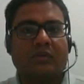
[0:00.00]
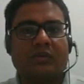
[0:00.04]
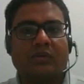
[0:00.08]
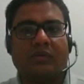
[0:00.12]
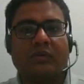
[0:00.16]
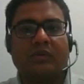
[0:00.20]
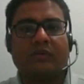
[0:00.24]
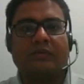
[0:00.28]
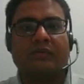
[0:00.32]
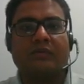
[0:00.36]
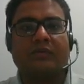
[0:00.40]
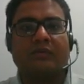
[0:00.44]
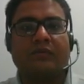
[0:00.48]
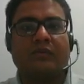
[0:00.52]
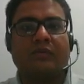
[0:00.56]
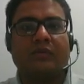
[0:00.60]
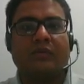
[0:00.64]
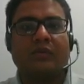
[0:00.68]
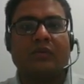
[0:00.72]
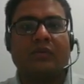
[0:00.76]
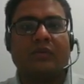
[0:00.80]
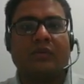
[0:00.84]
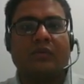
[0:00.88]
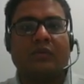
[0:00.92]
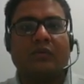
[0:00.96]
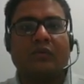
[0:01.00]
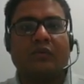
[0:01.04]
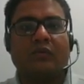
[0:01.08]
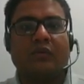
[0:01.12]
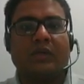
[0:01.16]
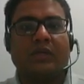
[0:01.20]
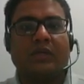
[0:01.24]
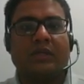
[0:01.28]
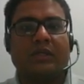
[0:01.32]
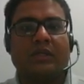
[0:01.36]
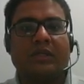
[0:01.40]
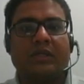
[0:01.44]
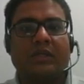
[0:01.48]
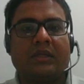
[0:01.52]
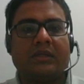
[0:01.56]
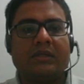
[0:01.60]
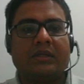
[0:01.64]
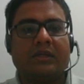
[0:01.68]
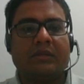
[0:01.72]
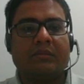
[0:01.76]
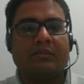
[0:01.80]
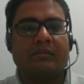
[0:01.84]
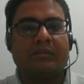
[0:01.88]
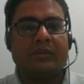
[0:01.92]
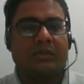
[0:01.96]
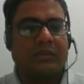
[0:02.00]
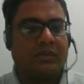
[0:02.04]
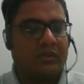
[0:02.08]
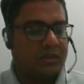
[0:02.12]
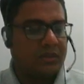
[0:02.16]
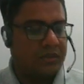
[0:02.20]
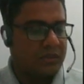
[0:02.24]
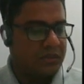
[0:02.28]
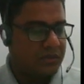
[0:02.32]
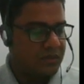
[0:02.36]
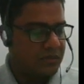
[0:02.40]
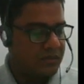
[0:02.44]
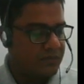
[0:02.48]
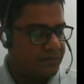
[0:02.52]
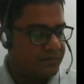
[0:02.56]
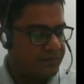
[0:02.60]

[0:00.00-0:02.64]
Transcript: of working temperatures,